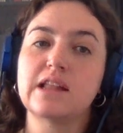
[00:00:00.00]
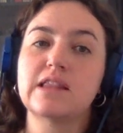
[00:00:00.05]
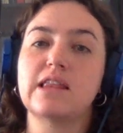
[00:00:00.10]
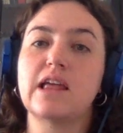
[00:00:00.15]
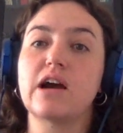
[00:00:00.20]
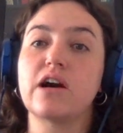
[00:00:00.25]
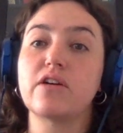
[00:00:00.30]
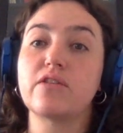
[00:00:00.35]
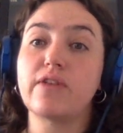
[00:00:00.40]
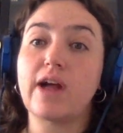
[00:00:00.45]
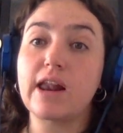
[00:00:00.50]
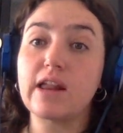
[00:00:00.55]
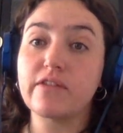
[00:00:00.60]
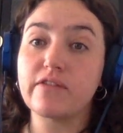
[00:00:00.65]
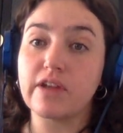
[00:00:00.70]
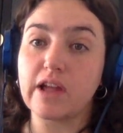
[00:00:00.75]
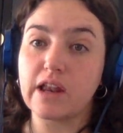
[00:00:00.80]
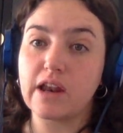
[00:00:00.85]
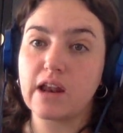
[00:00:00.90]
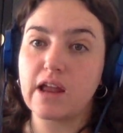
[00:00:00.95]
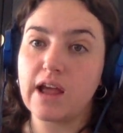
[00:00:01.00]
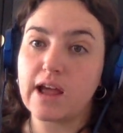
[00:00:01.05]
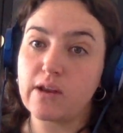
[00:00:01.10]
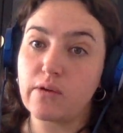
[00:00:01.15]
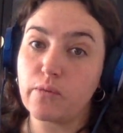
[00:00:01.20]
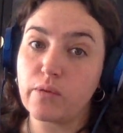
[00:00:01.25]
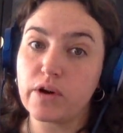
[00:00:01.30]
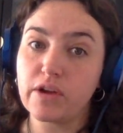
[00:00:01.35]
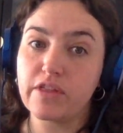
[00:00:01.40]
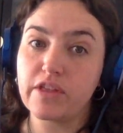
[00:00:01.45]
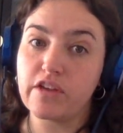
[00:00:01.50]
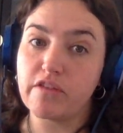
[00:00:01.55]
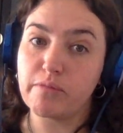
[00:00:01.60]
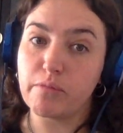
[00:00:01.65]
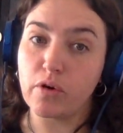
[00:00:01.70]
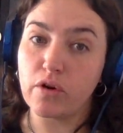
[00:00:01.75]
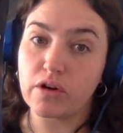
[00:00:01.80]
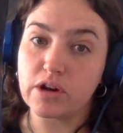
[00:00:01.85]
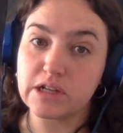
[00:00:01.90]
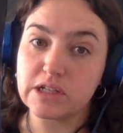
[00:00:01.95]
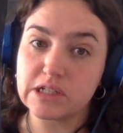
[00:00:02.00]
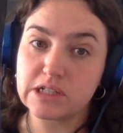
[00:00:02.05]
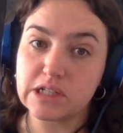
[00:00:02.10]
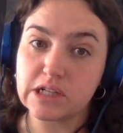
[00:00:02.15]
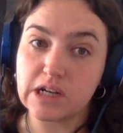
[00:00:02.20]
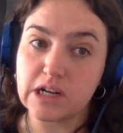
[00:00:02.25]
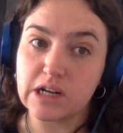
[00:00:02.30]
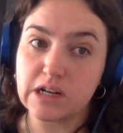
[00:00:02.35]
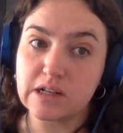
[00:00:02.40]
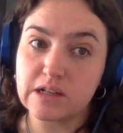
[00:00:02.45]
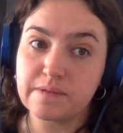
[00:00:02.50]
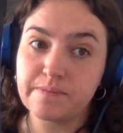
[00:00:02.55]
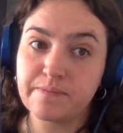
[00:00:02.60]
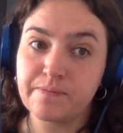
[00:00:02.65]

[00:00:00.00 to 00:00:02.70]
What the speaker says: they are relevant and worthy of moral concern.